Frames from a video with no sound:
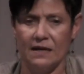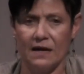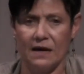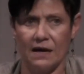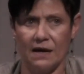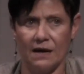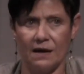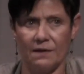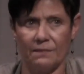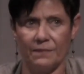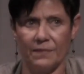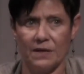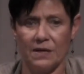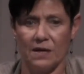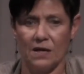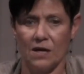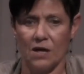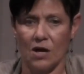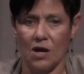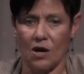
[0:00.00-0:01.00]
that.
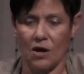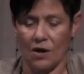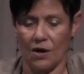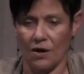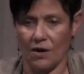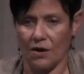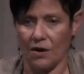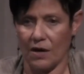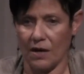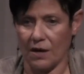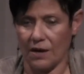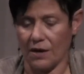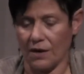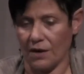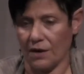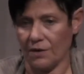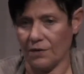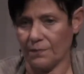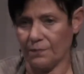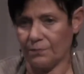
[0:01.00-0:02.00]

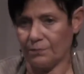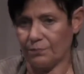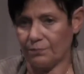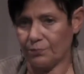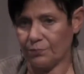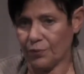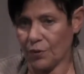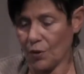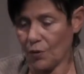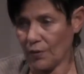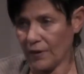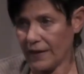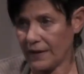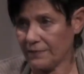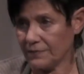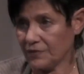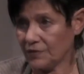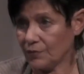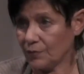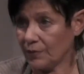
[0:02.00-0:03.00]
Our
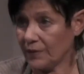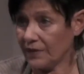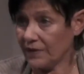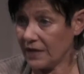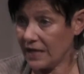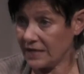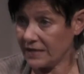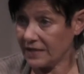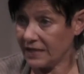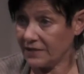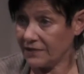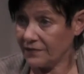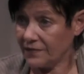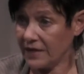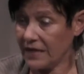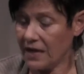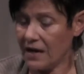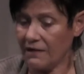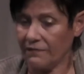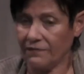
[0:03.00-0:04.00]
programs with
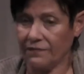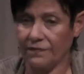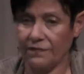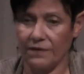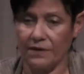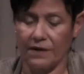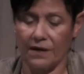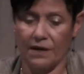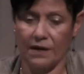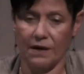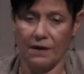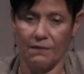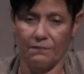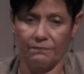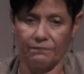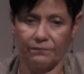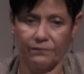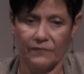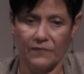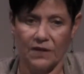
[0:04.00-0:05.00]
SSVF,
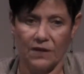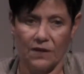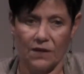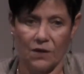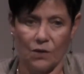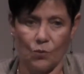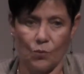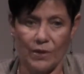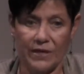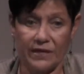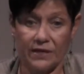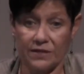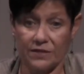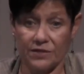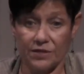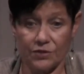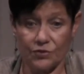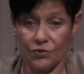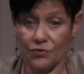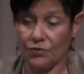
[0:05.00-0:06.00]
we
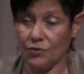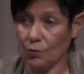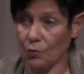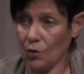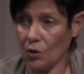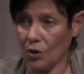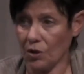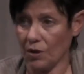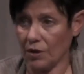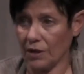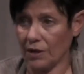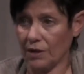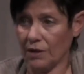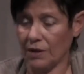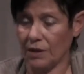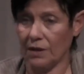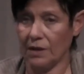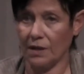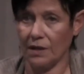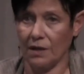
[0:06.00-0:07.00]
continued to work.
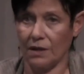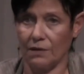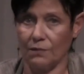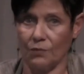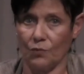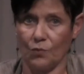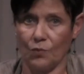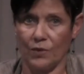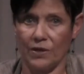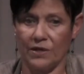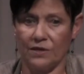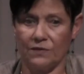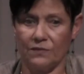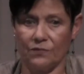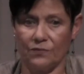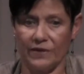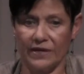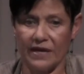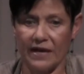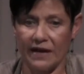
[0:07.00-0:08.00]

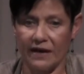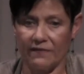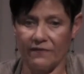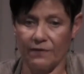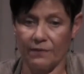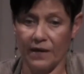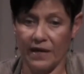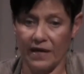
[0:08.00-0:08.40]
We have